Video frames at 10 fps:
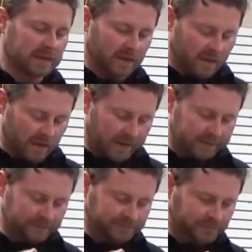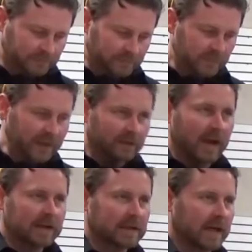on
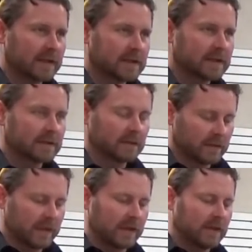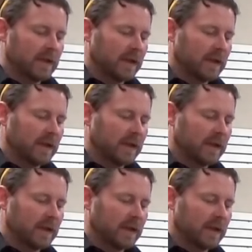Loctites, okay?